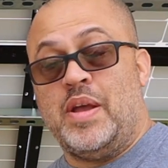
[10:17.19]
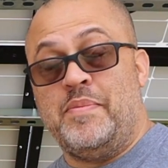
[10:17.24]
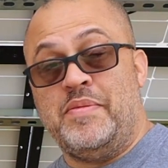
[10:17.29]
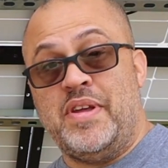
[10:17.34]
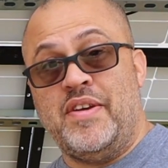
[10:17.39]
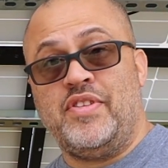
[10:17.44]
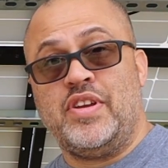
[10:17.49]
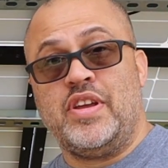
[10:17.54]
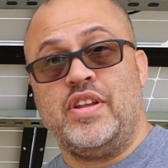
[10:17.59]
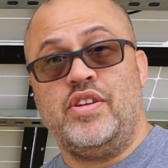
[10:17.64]
I'm
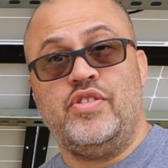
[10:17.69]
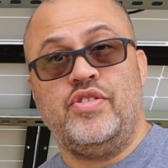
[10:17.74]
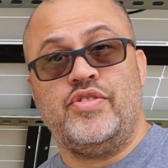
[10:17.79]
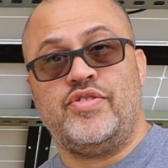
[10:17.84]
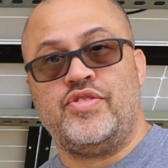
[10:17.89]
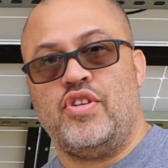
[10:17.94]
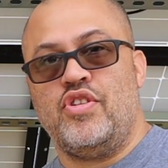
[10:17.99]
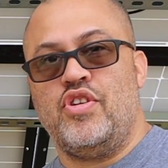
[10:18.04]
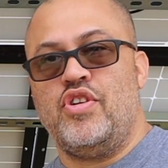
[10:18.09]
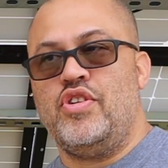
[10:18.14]
definitely gonna do
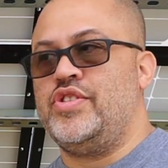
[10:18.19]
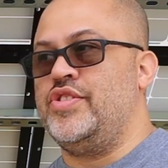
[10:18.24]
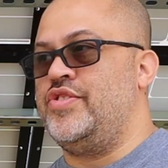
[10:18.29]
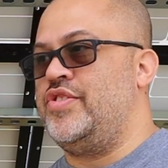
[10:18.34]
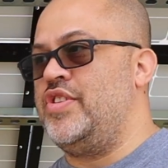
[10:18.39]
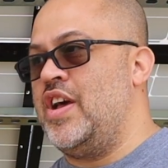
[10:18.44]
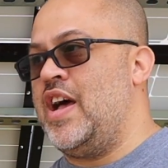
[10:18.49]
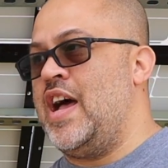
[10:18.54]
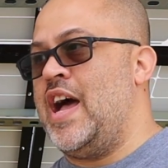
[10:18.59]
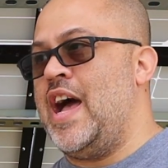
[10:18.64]
the surge
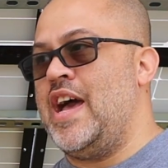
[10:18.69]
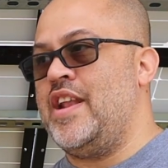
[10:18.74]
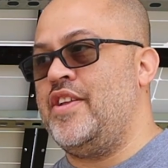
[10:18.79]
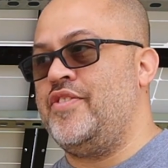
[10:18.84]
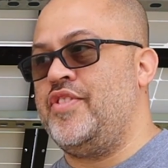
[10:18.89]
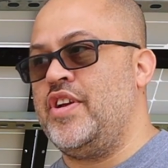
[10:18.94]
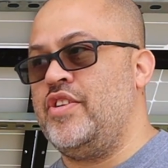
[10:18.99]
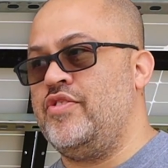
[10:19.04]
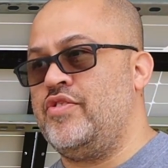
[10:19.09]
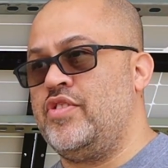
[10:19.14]
and see how high
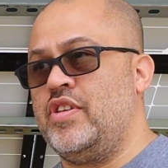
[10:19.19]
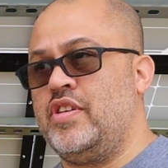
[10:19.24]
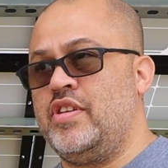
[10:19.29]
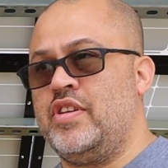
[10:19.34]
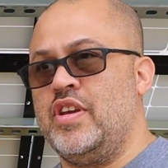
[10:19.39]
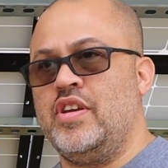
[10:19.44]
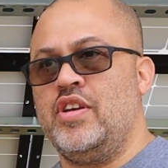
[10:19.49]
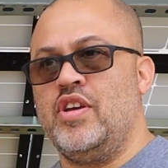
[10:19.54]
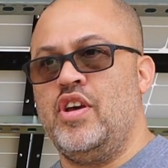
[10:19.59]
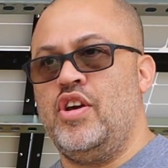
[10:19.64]
the things
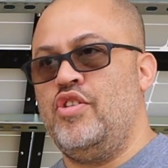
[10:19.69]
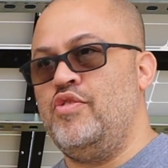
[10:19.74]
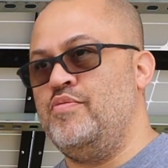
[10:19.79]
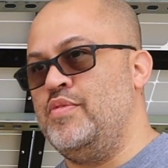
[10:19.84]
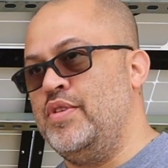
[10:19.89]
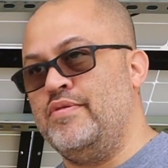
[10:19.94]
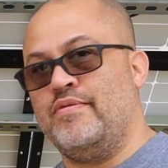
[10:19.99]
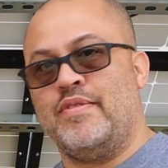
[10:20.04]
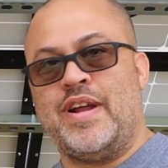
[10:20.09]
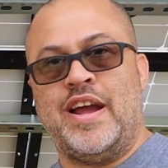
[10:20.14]
can go,
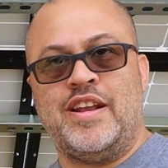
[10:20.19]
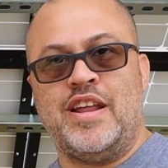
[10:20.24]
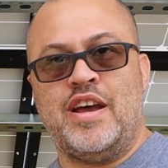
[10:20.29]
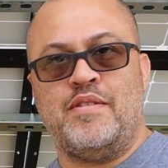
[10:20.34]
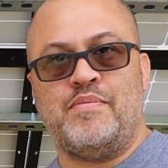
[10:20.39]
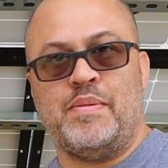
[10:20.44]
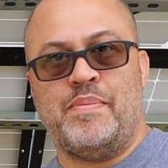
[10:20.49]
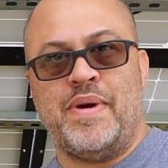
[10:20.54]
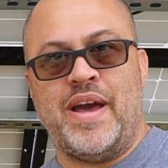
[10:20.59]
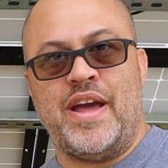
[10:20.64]
but right
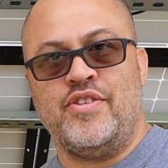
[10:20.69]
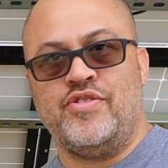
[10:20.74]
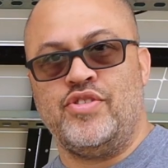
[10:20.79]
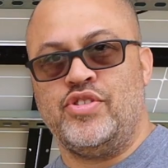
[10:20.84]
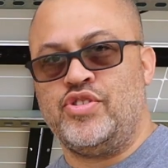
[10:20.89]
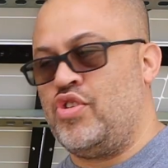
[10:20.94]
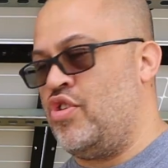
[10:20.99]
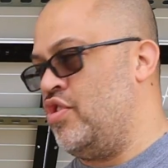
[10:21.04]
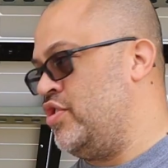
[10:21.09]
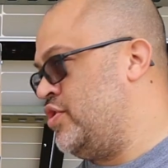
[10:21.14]
now my
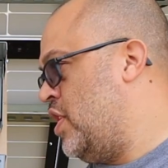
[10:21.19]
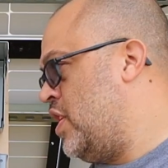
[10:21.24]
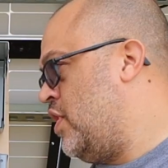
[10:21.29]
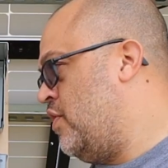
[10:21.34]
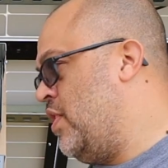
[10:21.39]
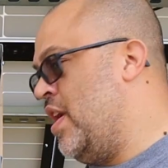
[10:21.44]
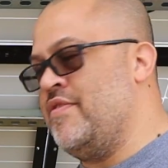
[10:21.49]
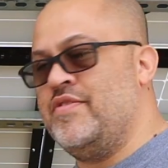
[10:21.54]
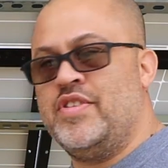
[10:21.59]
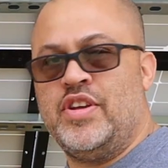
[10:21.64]
batteries are charged, so I
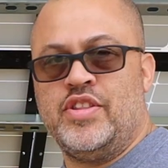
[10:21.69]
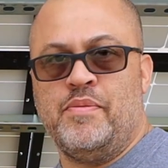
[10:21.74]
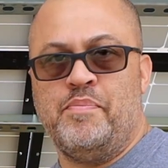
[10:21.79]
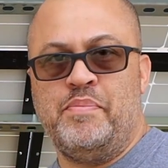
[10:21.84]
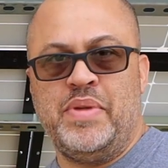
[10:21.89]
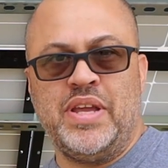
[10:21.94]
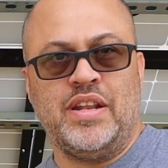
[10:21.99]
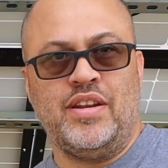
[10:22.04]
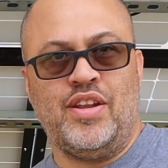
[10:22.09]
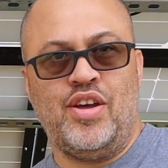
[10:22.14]
don't have another
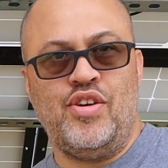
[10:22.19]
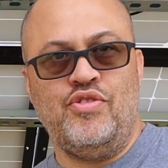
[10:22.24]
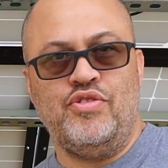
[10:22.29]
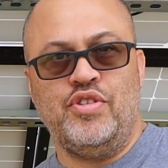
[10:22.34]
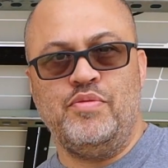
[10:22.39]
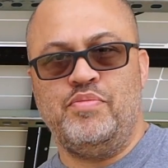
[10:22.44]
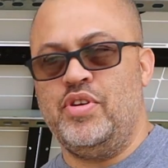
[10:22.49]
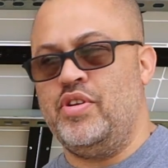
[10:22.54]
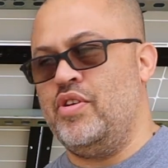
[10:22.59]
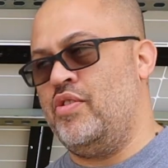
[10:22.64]
big
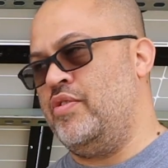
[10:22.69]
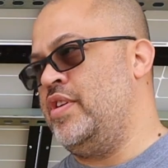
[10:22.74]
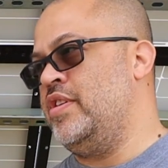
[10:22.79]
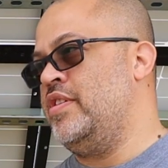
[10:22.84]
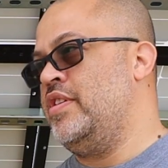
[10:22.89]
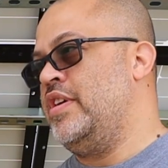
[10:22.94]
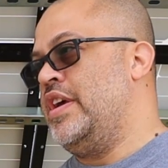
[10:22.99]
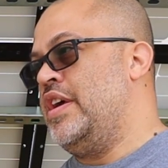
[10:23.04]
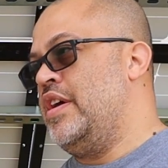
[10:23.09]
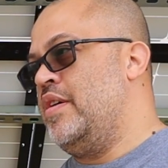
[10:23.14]
load to put on it.